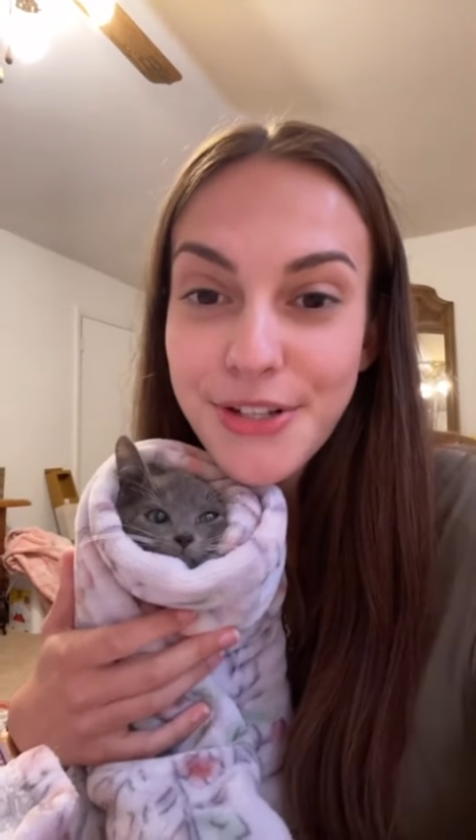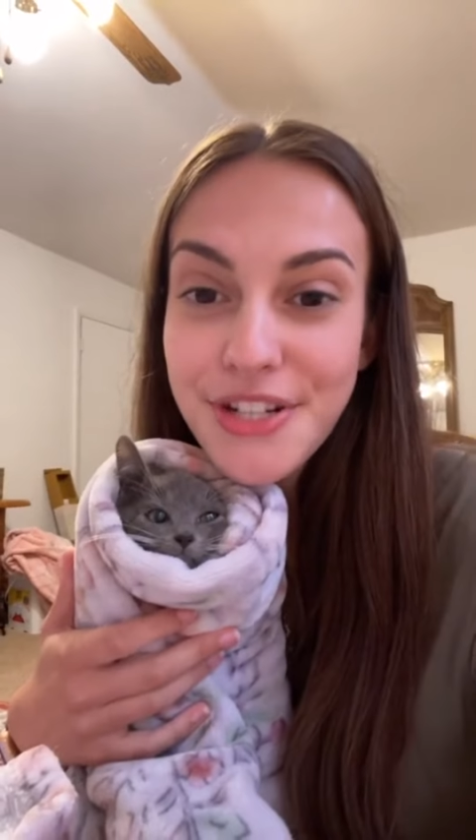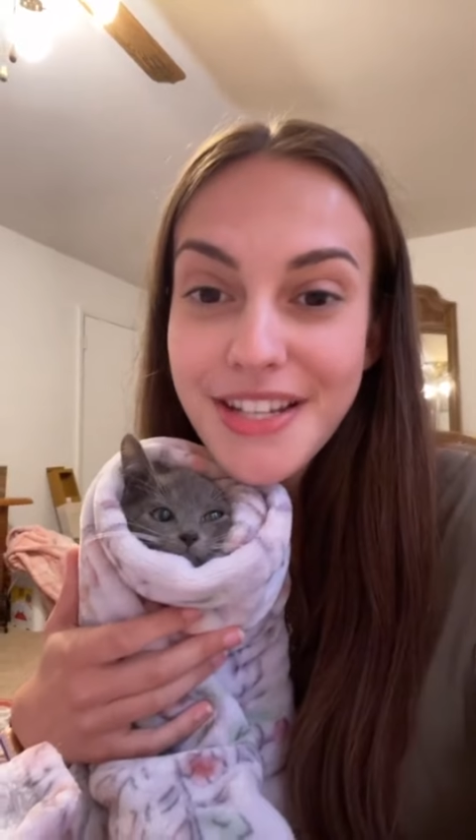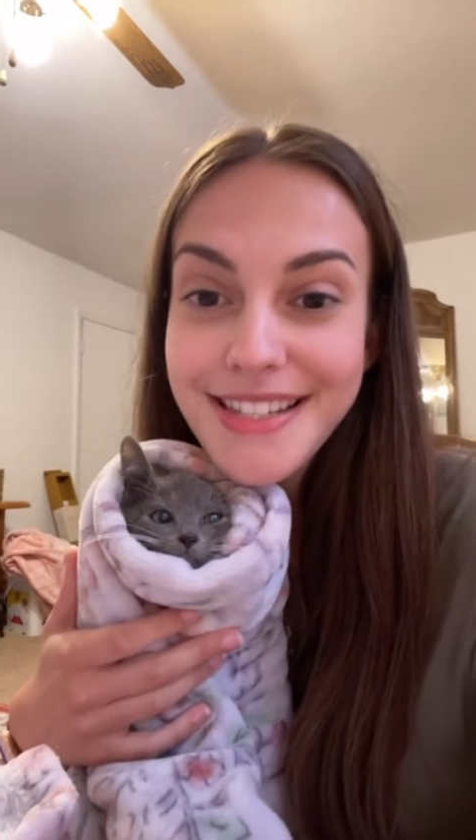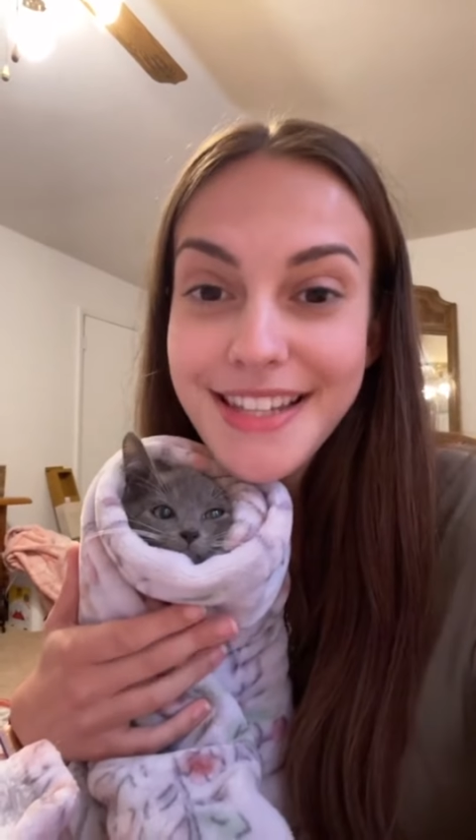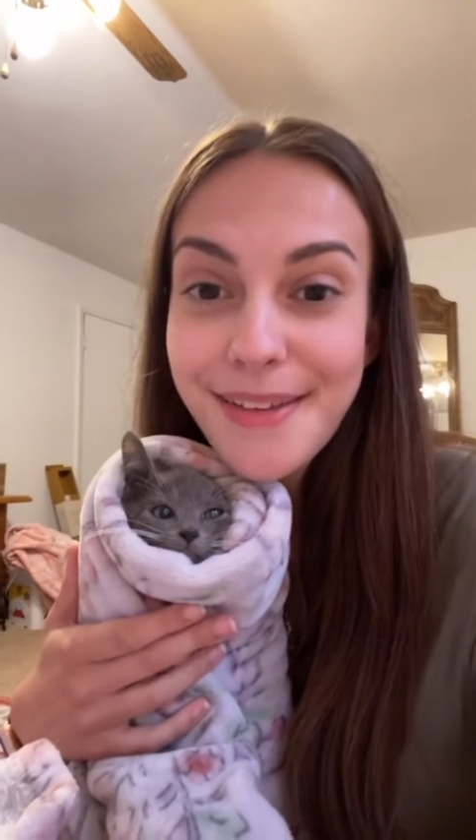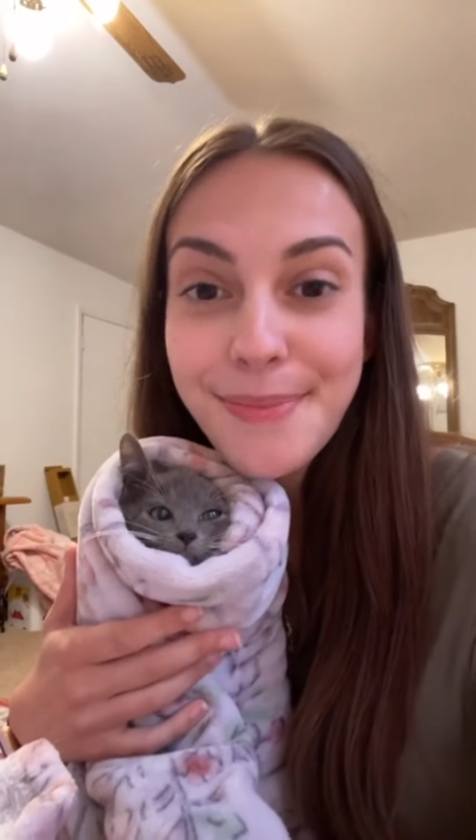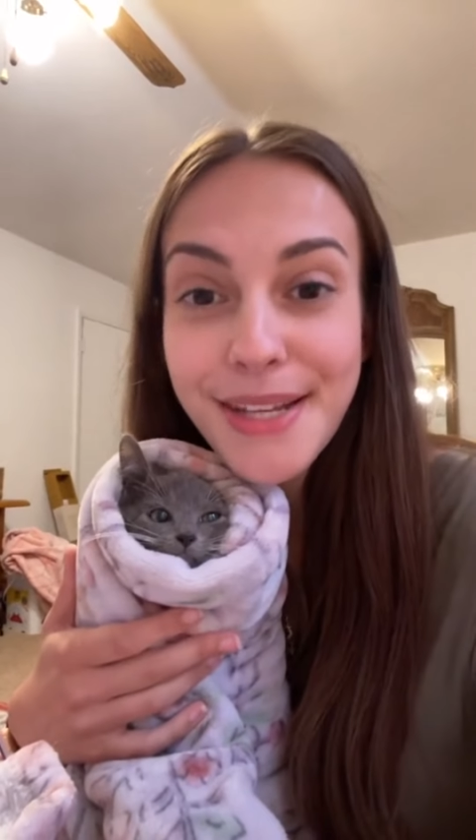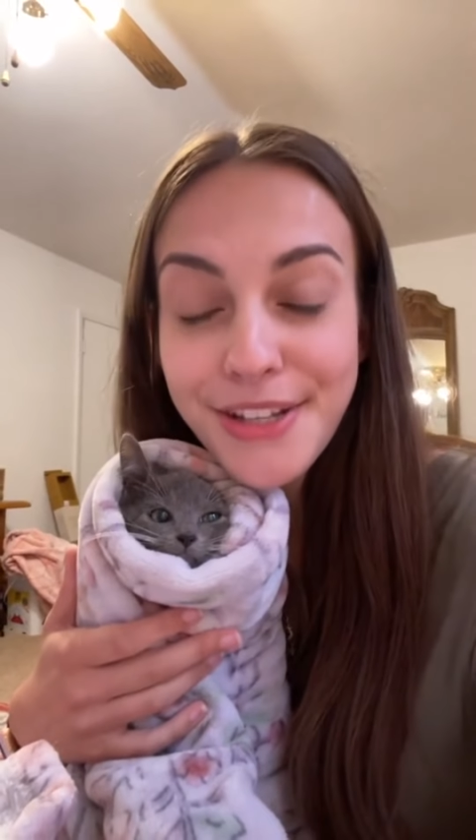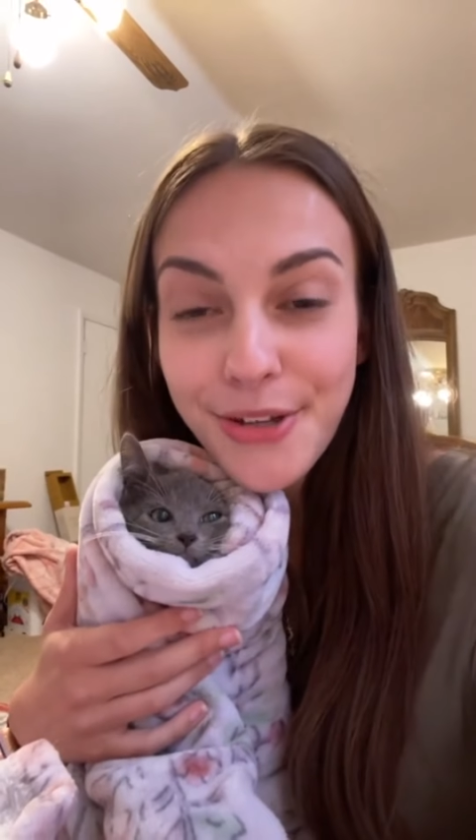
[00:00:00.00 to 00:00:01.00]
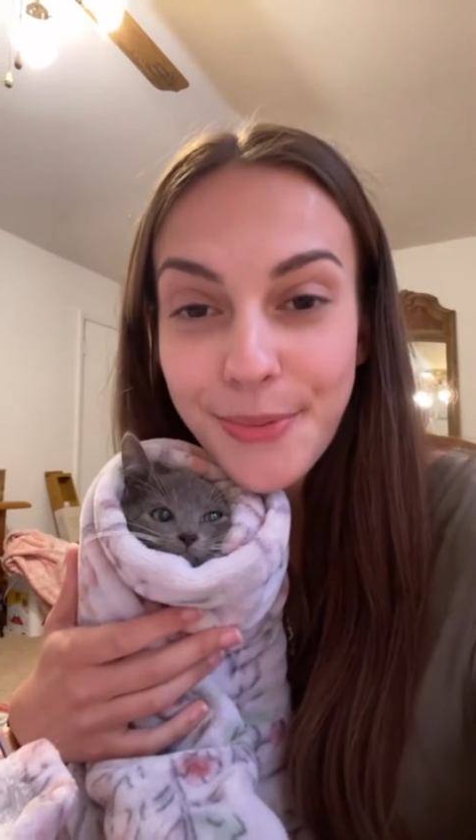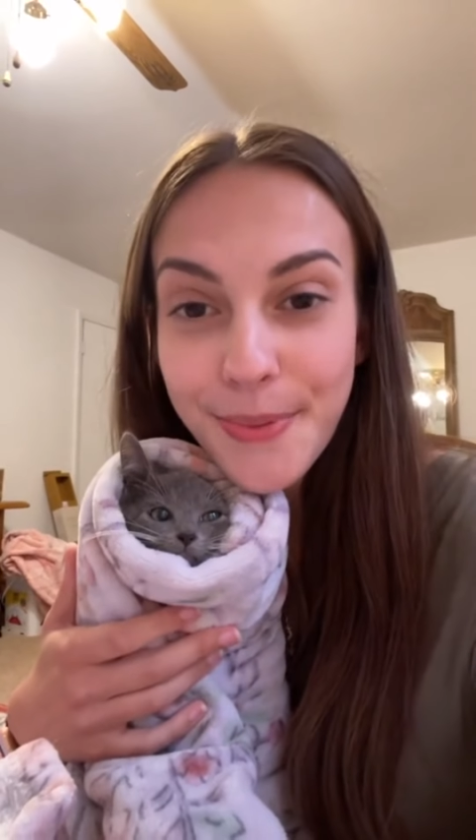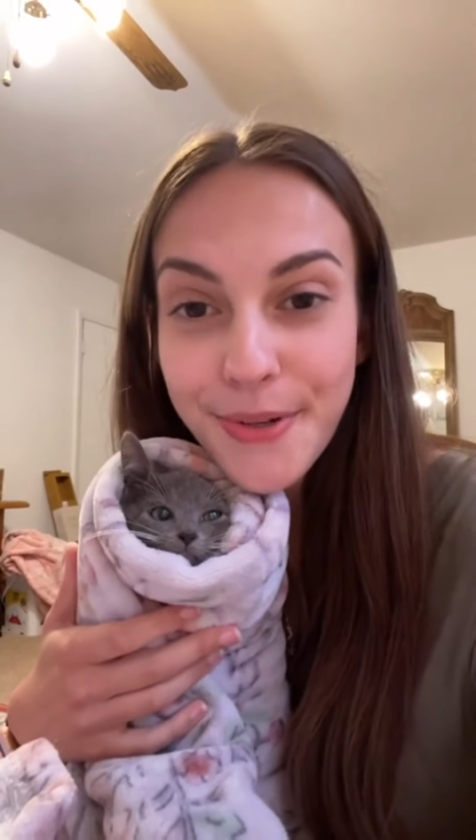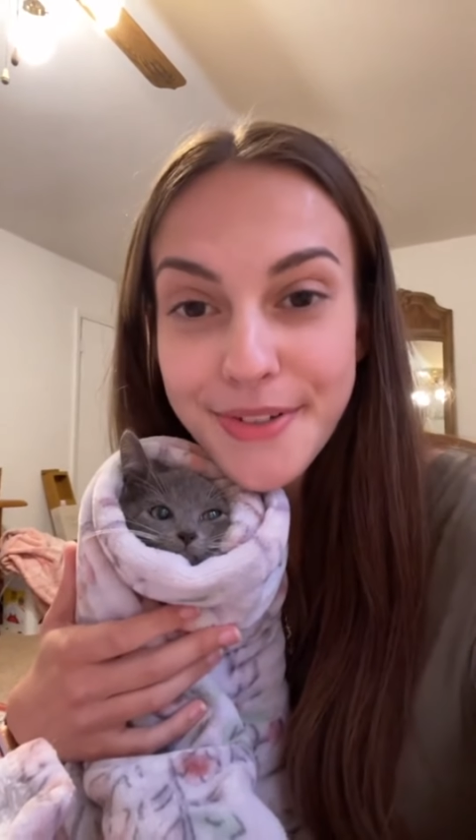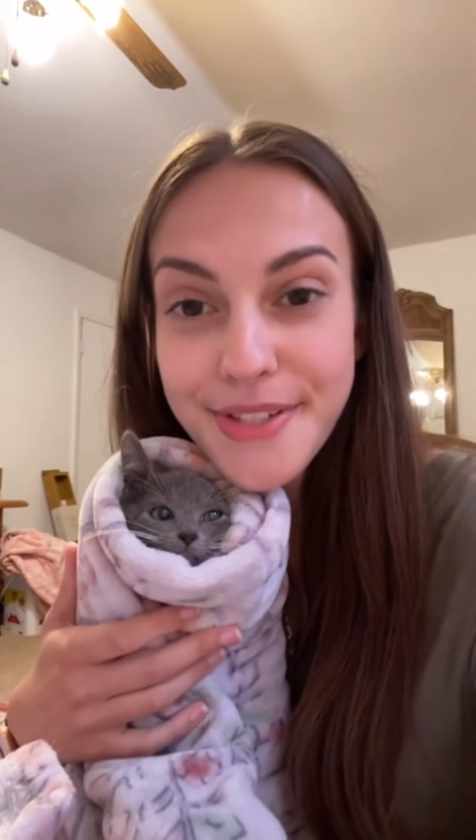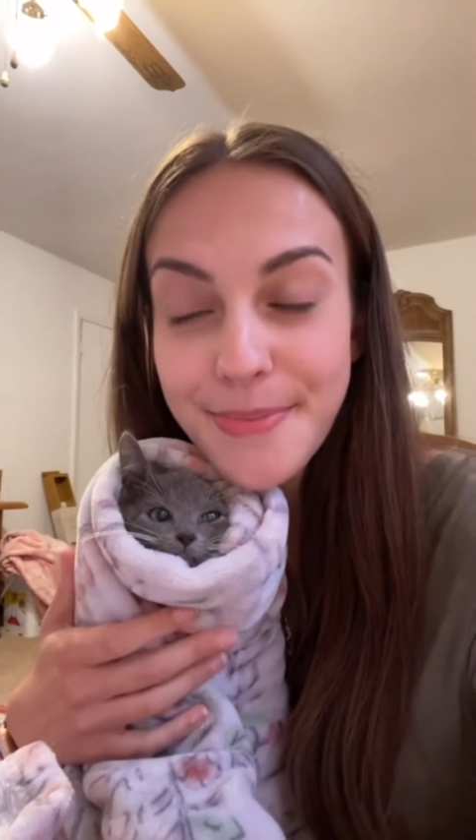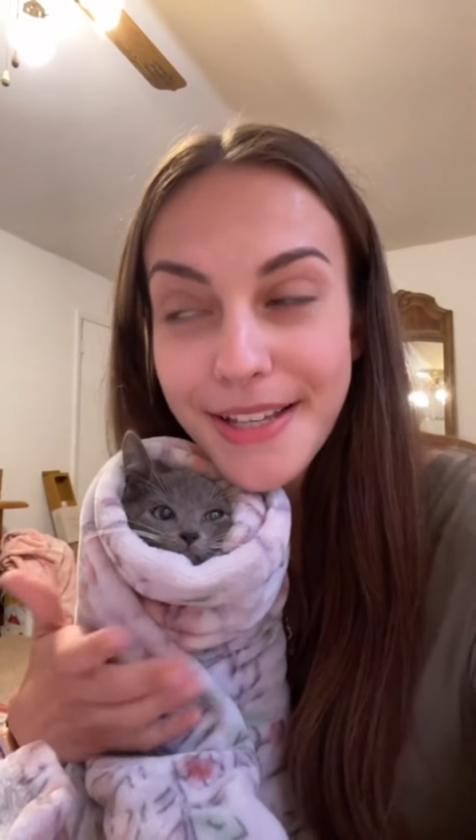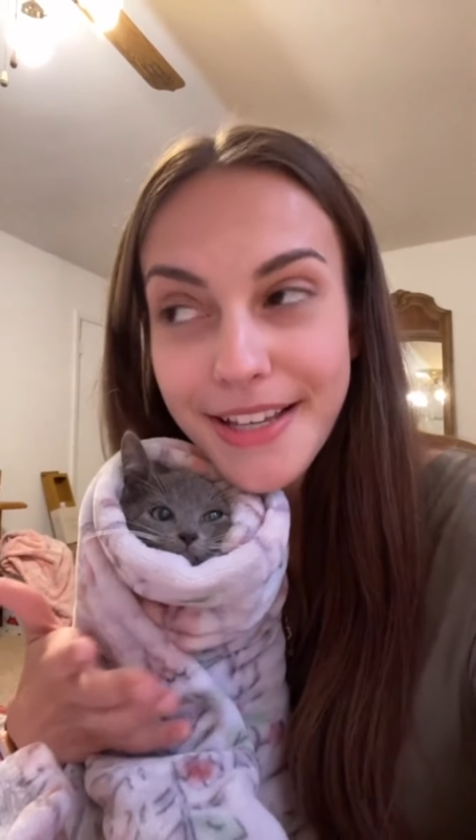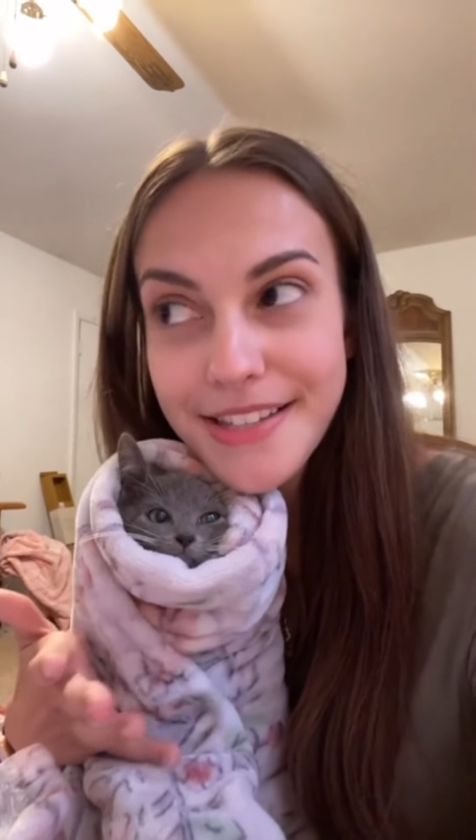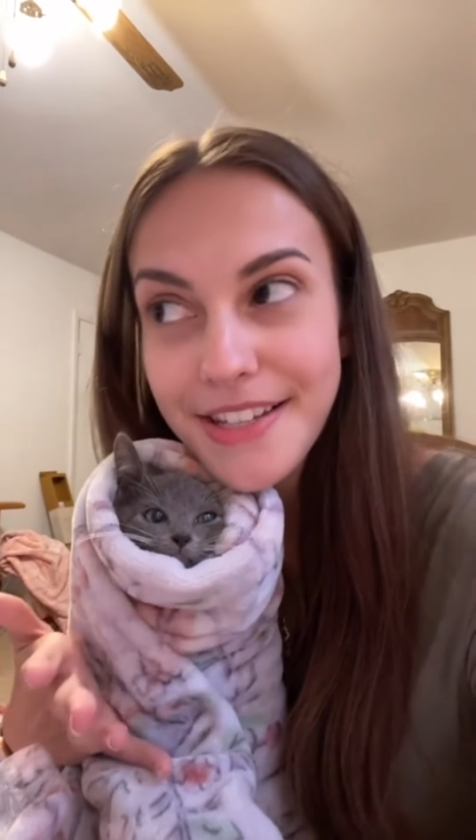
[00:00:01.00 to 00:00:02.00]
which is the Mini Coopers,
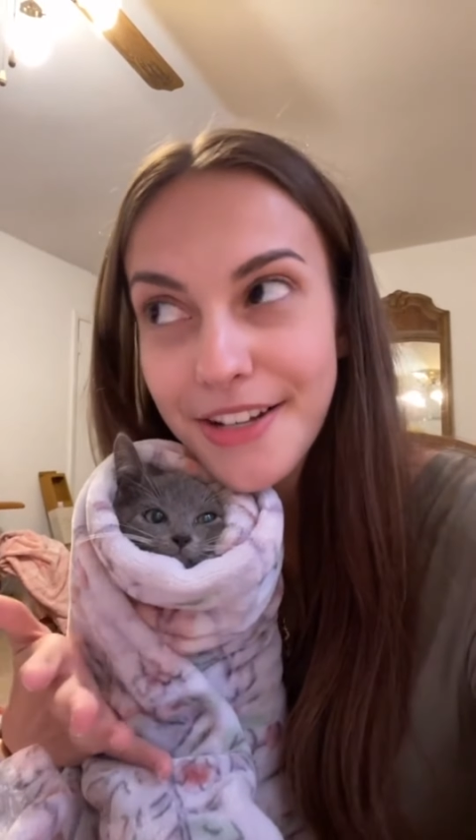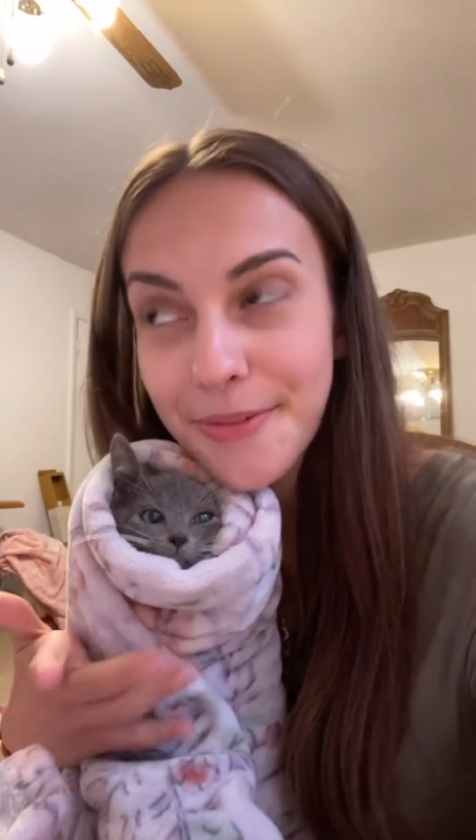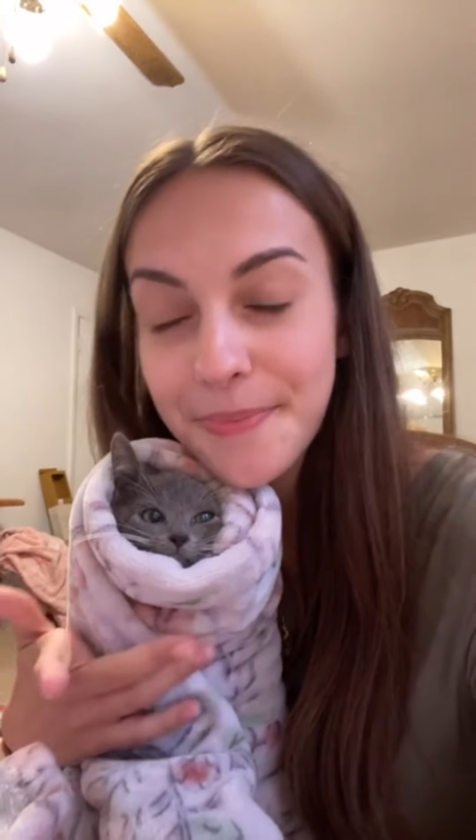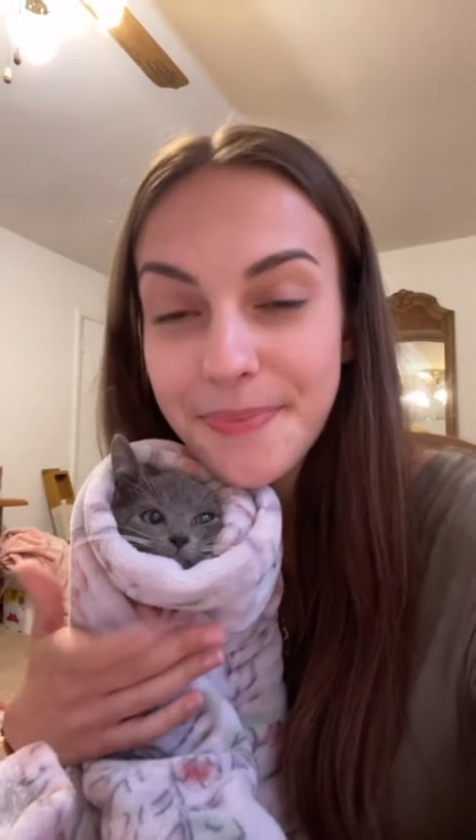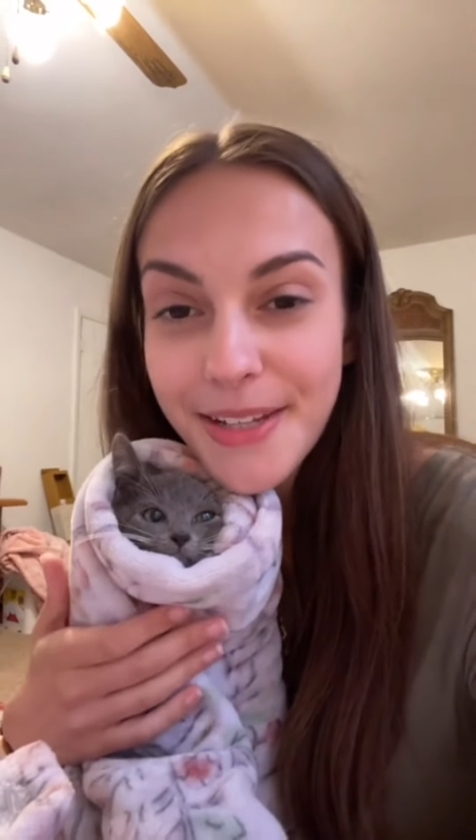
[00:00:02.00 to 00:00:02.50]
because, you know,